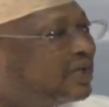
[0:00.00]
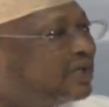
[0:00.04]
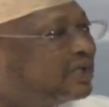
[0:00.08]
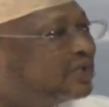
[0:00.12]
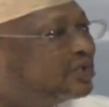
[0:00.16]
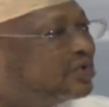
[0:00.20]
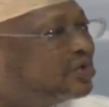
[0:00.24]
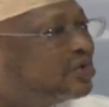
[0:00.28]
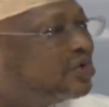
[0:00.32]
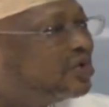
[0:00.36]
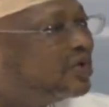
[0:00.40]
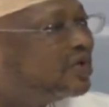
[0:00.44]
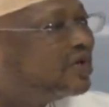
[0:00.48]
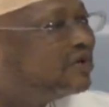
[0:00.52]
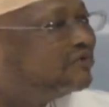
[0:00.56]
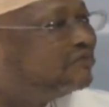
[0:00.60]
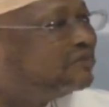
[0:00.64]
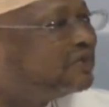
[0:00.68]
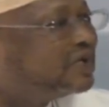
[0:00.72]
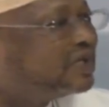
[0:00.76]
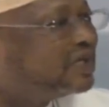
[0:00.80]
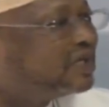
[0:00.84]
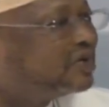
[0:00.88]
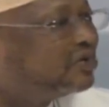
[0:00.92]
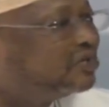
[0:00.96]
is no
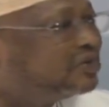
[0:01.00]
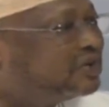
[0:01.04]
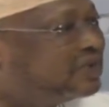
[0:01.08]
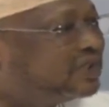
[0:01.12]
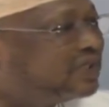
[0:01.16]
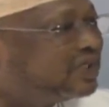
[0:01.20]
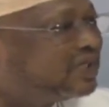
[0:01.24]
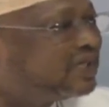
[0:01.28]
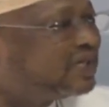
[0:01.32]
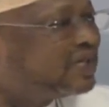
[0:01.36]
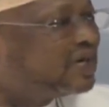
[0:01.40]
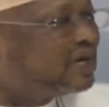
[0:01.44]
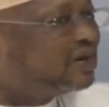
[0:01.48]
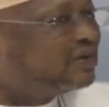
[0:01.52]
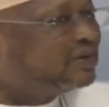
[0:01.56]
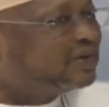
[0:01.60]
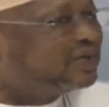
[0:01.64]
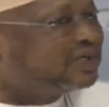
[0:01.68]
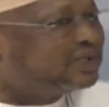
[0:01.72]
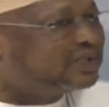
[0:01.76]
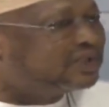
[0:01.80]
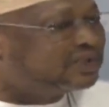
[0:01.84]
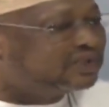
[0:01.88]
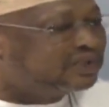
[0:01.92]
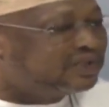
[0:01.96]
government that will sit down
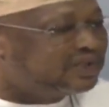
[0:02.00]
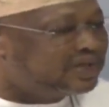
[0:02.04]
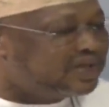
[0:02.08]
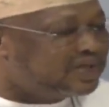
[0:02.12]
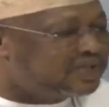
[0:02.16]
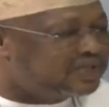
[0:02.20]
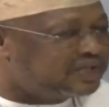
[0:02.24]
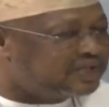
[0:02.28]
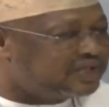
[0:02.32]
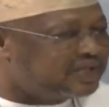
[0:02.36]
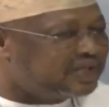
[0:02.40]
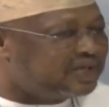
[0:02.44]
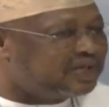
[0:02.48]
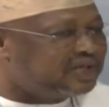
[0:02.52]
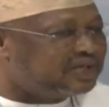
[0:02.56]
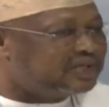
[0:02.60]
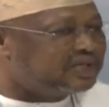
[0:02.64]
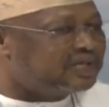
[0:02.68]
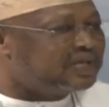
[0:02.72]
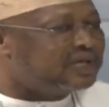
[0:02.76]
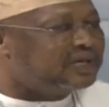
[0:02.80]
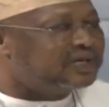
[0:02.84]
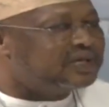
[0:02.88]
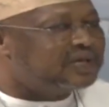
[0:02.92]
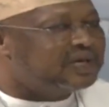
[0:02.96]
and think
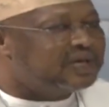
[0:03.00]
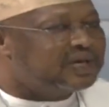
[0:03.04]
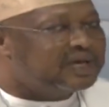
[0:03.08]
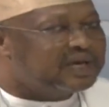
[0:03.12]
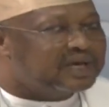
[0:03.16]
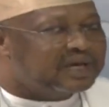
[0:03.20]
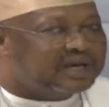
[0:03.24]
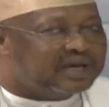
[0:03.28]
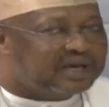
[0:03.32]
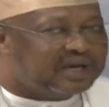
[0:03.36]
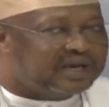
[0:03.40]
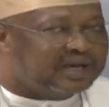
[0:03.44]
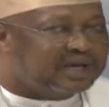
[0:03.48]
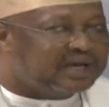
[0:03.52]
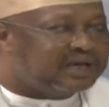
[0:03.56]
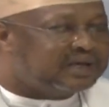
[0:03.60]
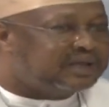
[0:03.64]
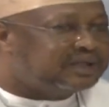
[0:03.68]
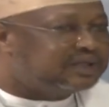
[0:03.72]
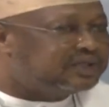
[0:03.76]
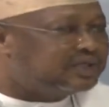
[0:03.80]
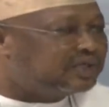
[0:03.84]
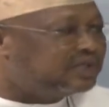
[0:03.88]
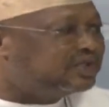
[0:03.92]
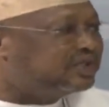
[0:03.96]
that
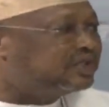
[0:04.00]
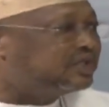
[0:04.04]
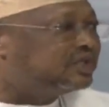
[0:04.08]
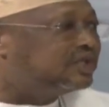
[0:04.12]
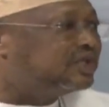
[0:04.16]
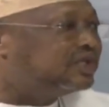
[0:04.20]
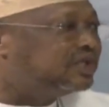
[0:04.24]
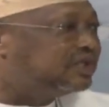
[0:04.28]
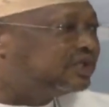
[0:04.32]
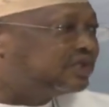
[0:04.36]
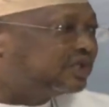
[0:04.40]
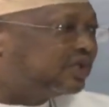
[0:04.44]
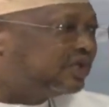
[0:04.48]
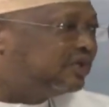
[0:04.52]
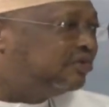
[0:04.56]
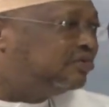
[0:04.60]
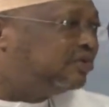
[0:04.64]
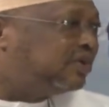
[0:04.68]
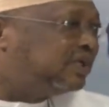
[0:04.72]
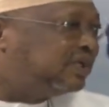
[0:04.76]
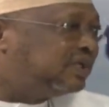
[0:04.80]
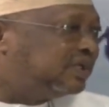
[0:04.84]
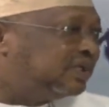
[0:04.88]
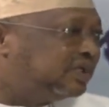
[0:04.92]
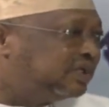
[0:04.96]
such
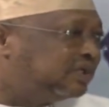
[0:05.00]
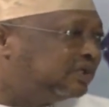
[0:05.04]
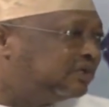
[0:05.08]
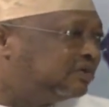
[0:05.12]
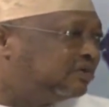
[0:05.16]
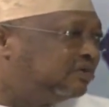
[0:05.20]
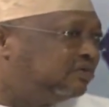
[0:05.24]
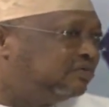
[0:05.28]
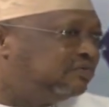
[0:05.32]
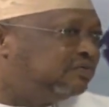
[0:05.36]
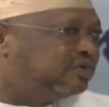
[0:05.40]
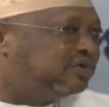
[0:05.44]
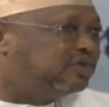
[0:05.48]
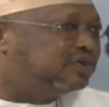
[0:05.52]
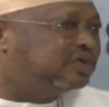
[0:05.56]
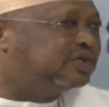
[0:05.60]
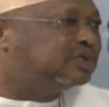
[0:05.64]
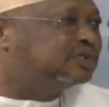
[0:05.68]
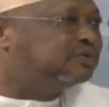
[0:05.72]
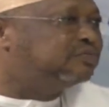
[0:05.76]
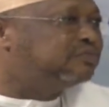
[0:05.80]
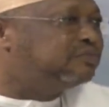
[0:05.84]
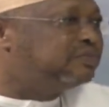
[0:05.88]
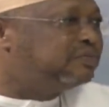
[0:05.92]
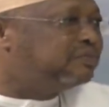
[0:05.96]
insecurities could
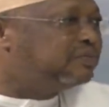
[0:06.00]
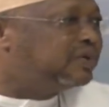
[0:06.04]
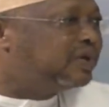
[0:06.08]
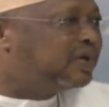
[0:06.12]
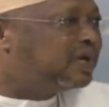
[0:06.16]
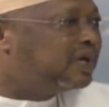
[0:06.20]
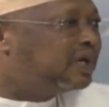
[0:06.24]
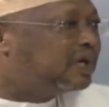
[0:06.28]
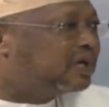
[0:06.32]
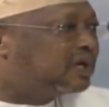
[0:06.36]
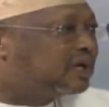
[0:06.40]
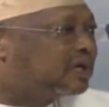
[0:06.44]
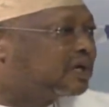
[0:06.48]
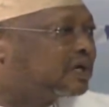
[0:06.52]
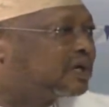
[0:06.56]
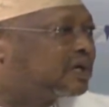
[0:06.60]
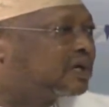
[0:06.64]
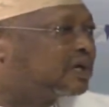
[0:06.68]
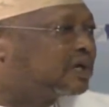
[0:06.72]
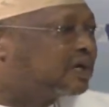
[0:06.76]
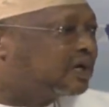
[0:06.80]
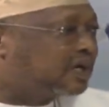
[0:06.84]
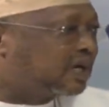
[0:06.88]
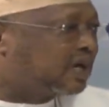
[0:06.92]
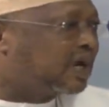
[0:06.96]
just
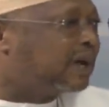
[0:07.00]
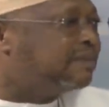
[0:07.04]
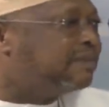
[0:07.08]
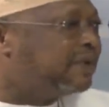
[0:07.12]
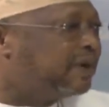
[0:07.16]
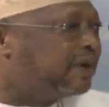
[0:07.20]
come